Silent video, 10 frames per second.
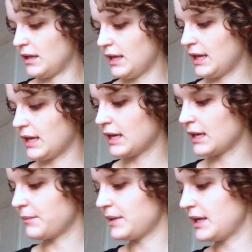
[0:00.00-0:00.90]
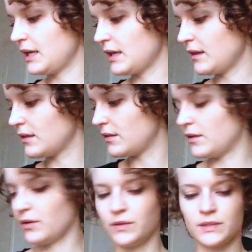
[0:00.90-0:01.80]
And I'm knitting
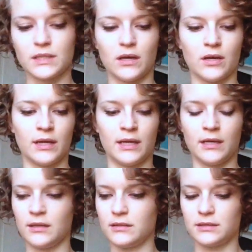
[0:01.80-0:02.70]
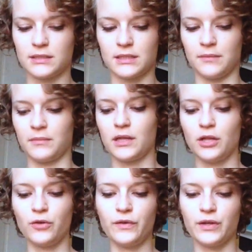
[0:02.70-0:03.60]
those on some
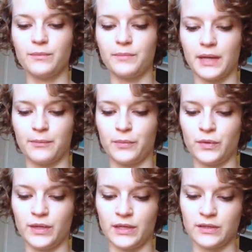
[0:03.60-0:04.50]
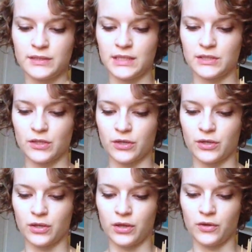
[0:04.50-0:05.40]
Clover and bamboo needles. These are
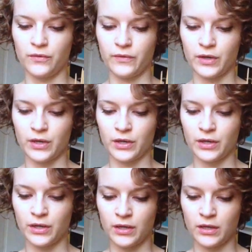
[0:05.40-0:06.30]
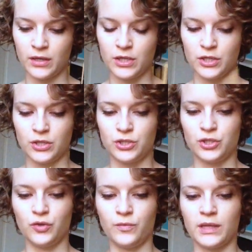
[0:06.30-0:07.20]
Clover
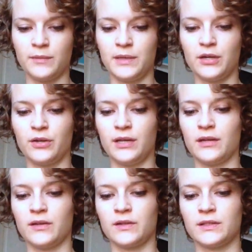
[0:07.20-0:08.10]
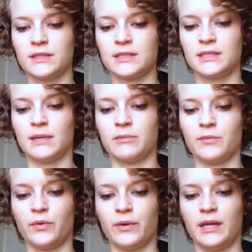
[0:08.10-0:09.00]
2mm needles, double
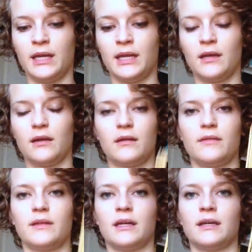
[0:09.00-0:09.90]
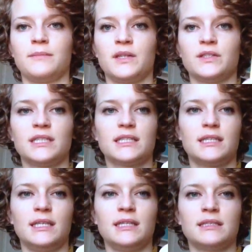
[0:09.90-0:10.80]
pointed. They're
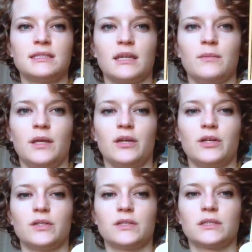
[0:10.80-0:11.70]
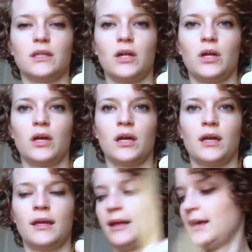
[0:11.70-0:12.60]
16 centimeters long,
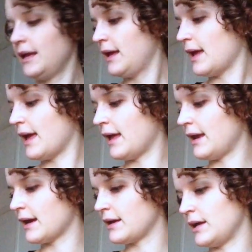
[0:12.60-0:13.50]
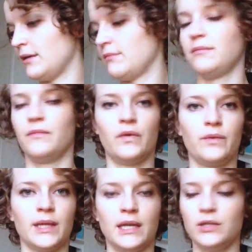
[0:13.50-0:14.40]
and I
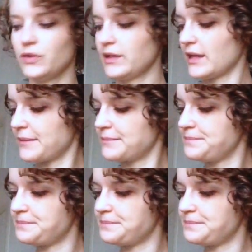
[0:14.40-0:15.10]
really enjoyed that.